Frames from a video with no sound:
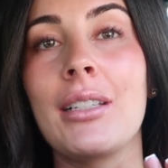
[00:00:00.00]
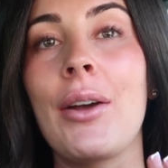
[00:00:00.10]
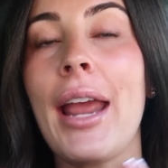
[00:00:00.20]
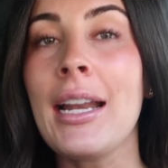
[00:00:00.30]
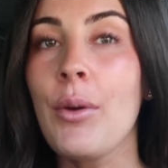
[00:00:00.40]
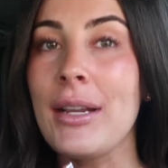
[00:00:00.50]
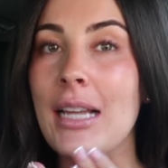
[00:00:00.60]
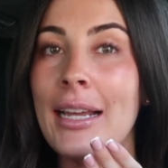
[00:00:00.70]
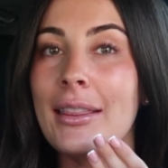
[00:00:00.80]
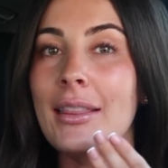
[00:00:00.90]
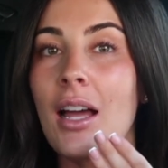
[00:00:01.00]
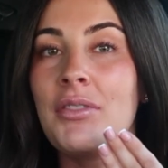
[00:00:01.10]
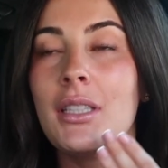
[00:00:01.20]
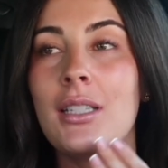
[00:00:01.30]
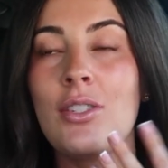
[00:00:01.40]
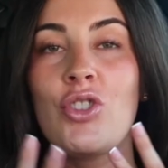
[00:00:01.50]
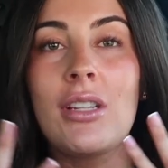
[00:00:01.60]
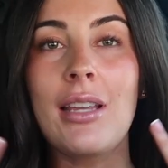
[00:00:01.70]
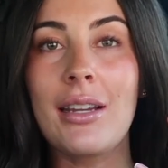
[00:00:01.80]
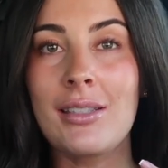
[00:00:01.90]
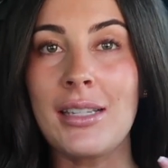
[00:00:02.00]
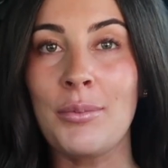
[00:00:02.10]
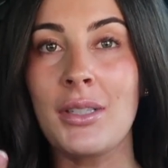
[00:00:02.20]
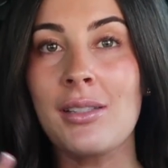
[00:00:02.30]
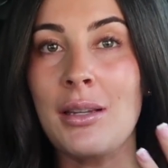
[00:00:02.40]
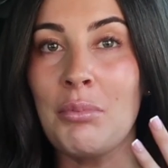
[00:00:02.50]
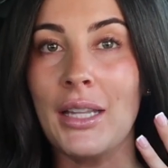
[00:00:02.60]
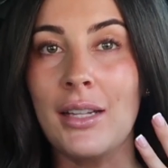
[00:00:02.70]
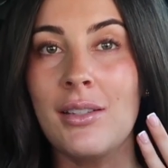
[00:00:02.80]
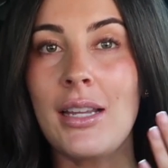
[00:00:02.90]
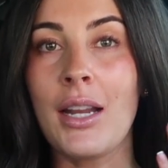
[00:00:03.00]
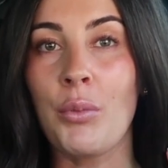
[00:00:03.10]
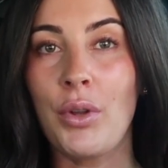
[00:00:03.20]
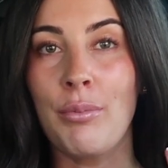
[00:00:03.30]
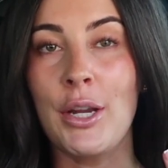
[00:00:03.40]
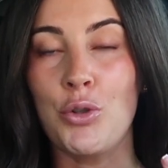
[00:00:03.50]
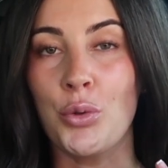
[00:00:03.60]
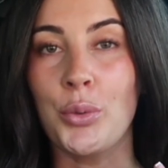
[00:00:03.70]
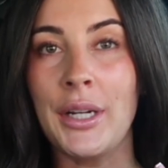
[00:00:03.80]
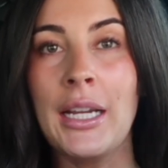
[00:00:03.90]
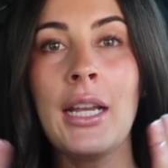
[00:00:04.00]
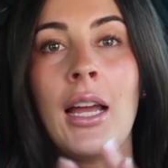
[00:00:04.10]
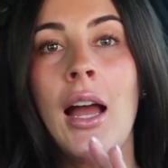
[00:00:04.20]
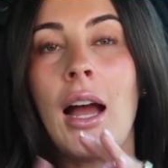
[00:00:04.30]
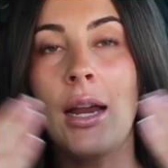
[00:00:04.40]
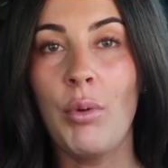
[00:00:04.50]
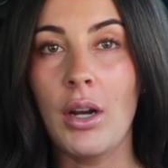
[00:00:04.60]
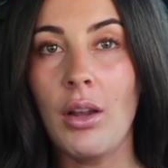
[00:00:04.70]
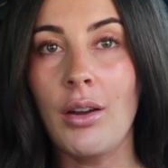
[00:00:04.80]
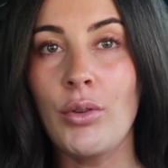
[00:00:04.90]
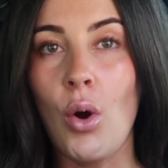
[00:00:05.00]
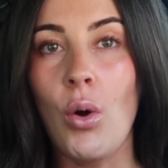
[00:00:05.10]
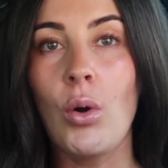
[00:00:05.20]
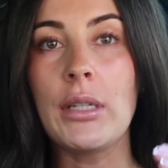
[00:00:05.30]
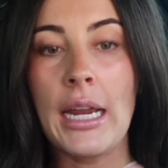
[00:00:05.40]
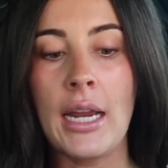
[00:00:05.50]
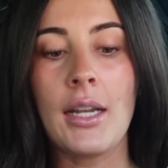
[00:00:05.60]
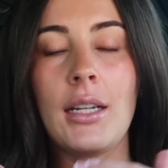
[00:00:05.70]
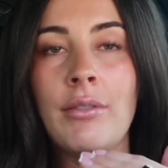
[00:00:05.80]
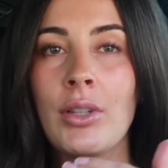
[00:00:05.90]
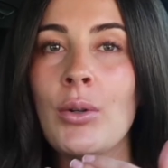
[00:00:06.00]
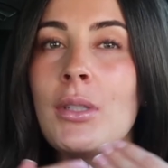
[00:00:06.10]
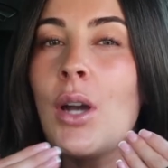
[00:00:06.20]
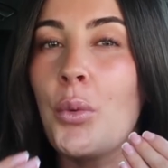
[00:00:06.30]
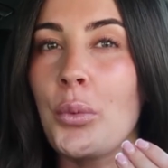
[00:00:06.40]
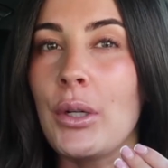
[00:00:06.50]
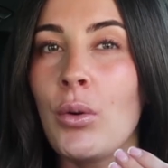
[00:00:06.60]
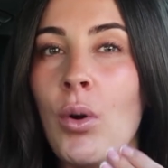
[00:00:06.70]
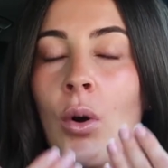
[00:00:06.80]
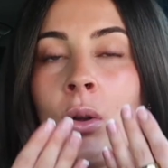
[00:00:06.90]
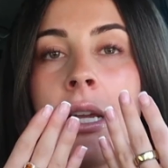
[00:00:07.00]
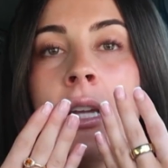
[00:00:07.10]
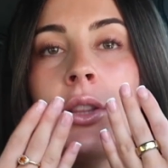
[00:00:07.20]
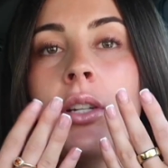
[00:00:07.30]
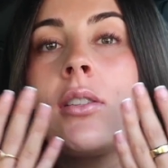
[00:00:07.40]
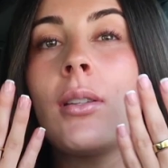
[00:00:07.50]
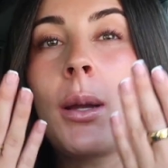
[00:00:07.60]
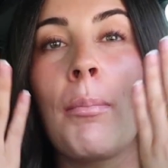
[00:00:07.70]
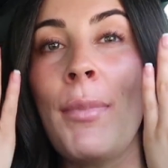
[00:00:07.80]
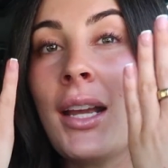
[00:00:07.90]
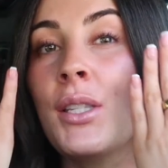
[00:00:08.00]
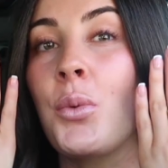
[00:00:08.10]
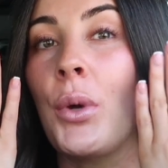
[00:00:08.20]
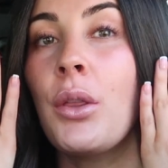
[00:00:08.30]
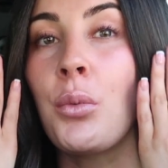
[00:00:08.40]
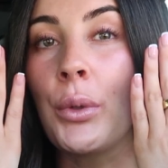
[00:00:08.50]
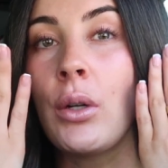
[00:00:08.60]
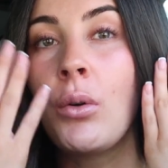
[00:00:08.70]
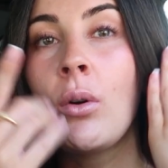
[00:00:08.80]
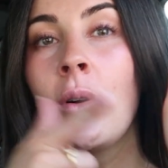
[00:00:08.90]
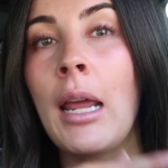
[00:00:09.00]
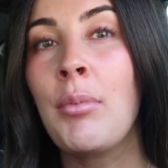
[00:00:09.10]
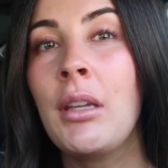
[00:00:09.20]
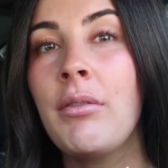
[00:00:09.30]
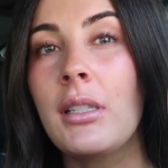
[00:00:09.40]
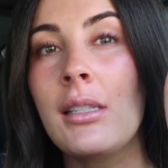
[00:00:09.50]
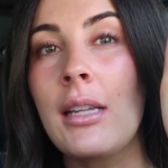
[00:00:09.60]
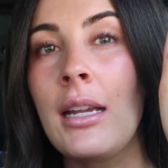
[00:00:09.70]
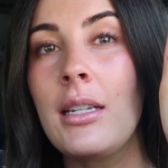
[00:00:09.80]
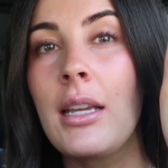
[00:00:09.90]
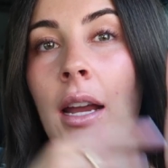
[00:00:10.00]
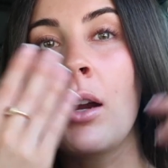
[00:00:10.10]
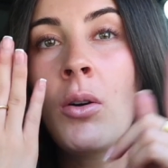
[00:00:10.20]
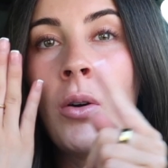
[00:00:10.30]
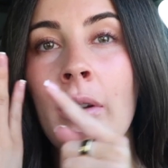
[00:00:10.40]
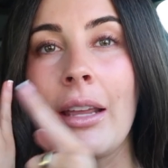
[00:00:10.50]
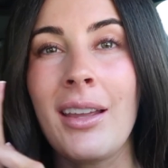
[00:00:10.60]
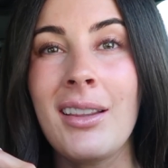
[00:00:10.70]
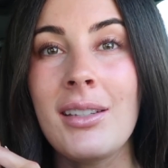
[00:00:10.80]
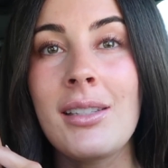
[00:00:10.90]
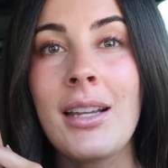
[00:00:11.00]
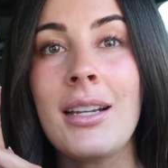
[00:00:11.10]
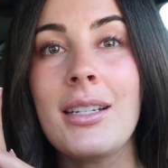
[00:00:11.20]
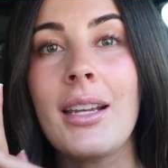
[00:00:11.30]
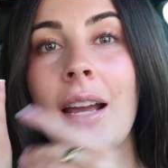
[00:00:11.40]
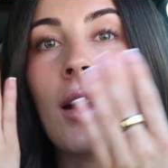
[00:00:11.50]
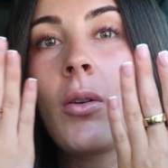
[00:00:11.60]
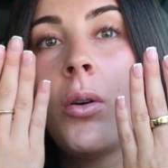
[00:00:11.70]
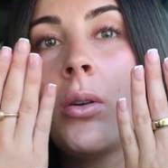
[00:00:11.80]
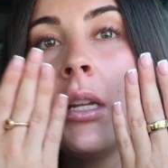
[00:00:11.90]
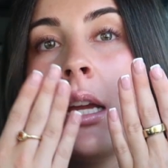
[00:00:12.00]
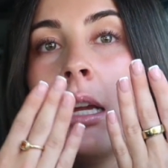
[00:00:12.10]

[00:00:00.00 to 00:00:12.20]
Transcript: loud. Anyways, I love that this just like seamlessly blends in with my jewelry. I wear a lot of gold, and even though it's not real gold, it looks good mixed with real gold. I believe this is 18 karat gold. I think this is 18 karat gold.